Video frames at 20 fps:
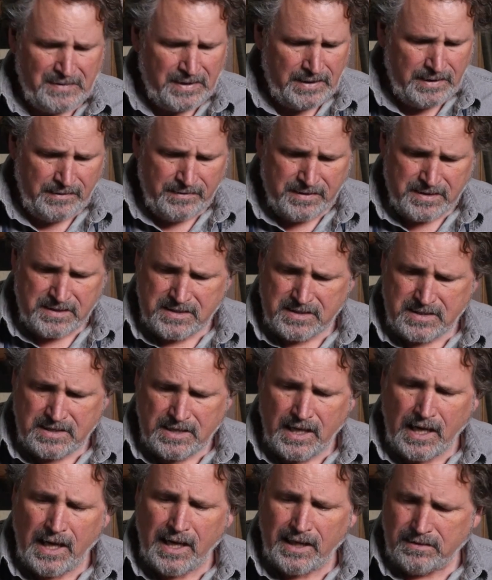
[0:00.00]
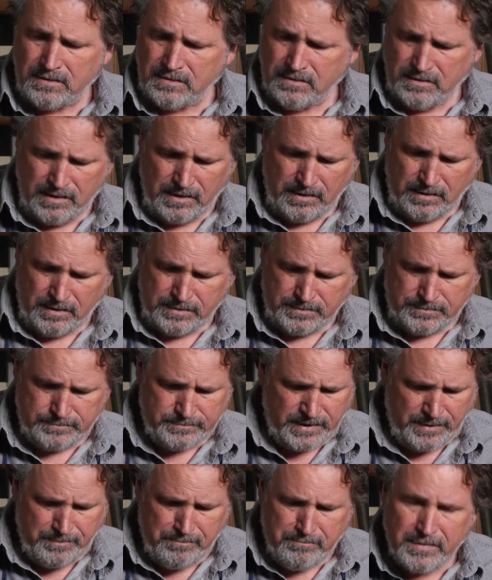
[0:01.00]
This is not a
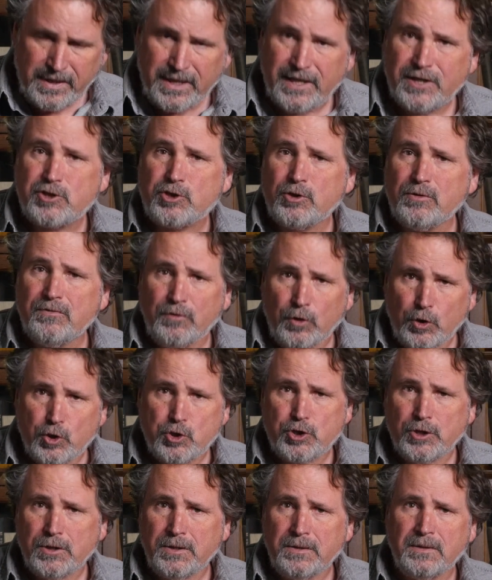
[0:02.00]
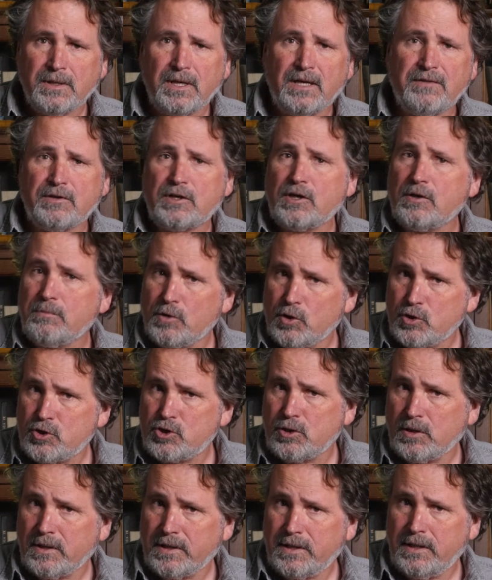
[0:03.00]
miniature version of a
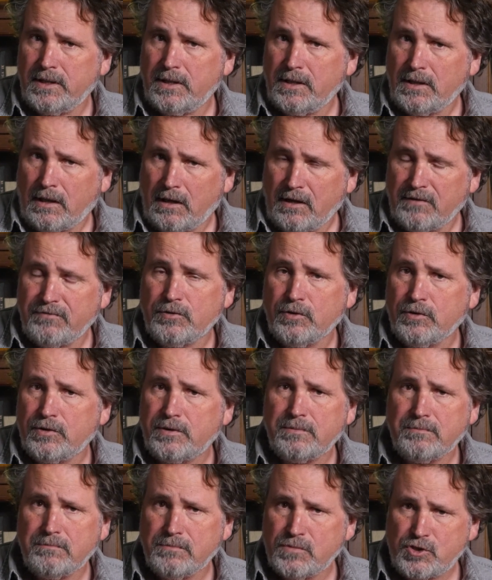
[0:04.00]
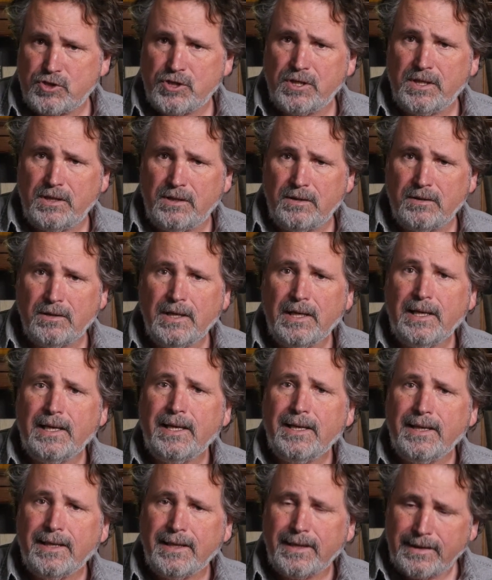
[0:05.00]
commercially offered machine.
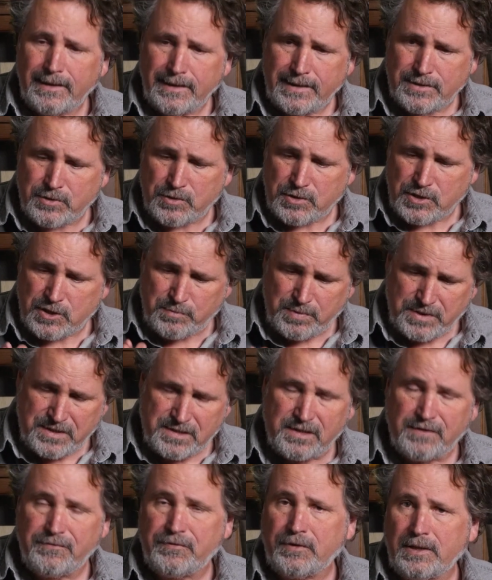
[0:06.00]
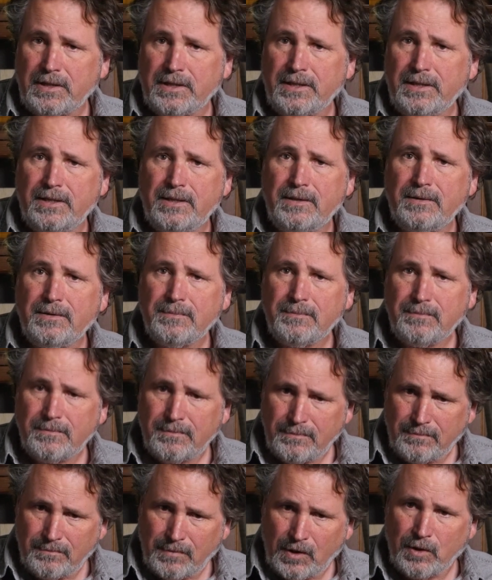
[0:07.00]
These are specifically
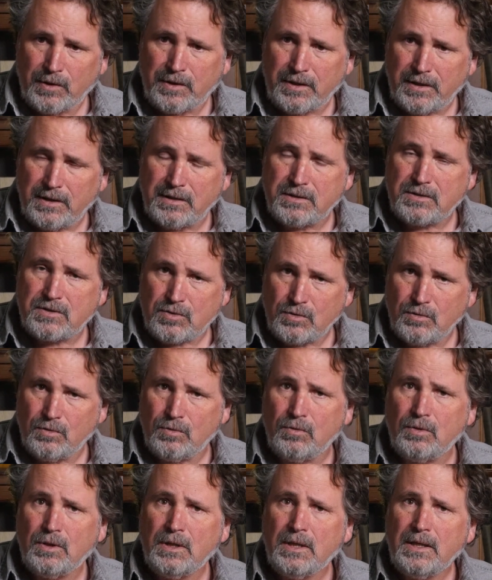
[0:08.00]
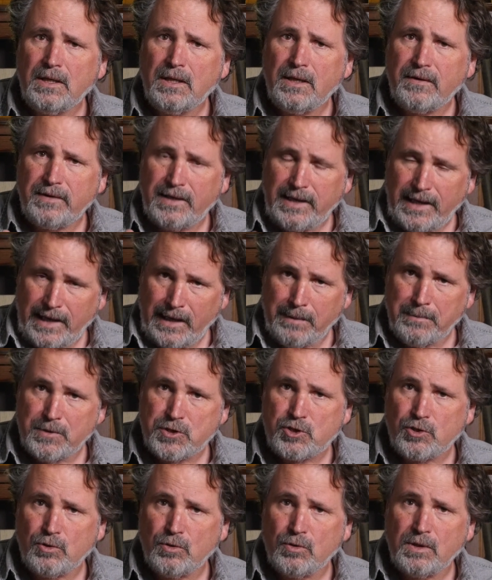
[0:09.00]
marketed to the
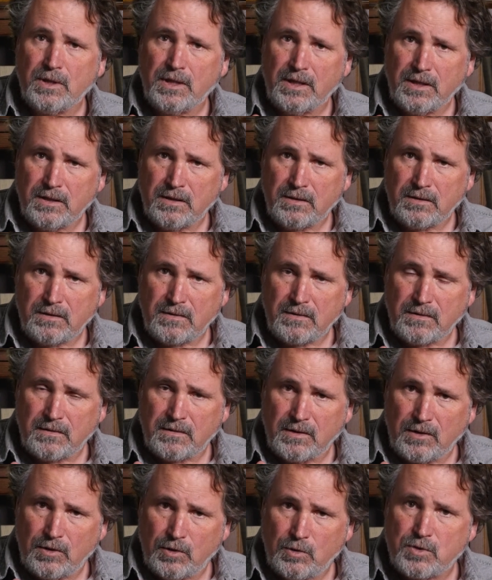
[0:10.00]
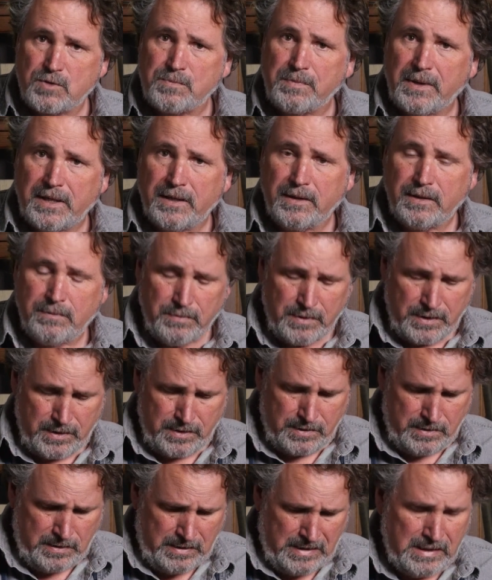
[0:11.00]
amateur and the use by
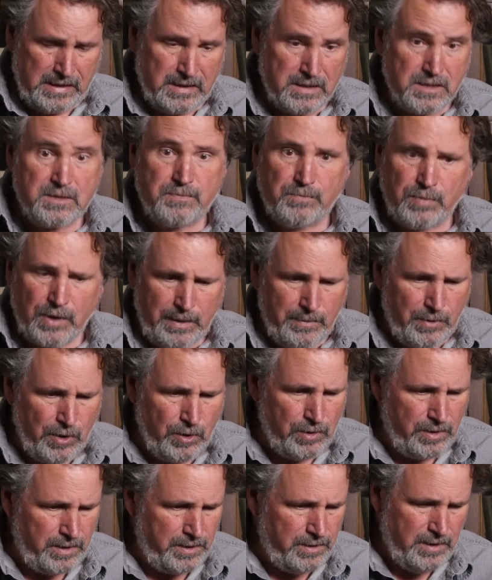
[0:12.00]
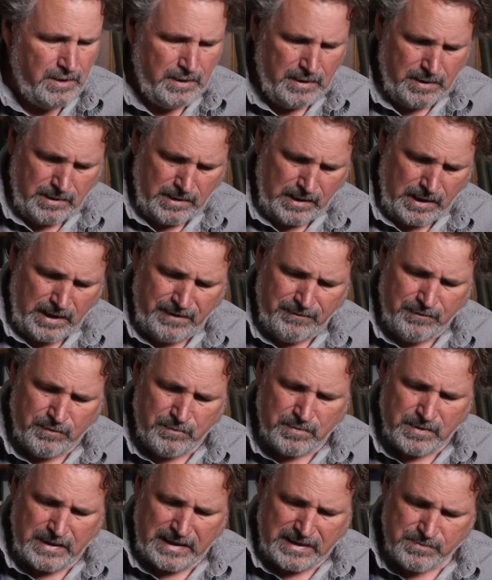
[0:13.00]
kids primarily. Not
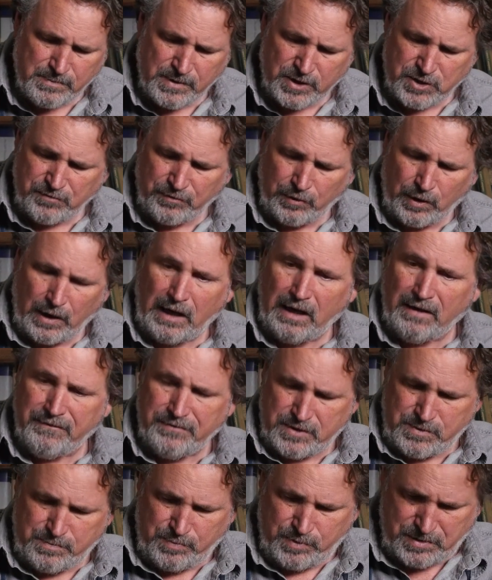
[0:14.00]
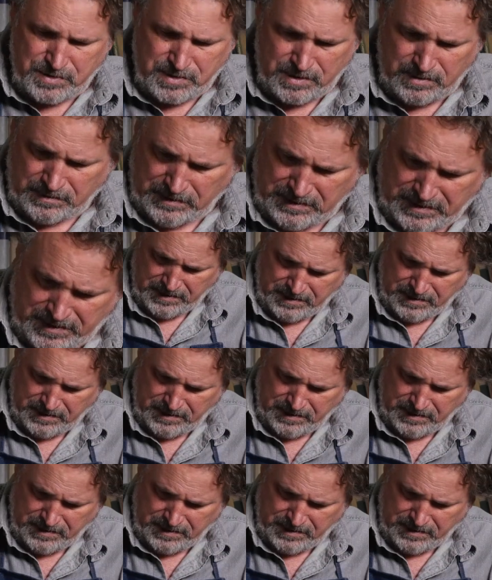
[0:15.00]
even as much for office printing.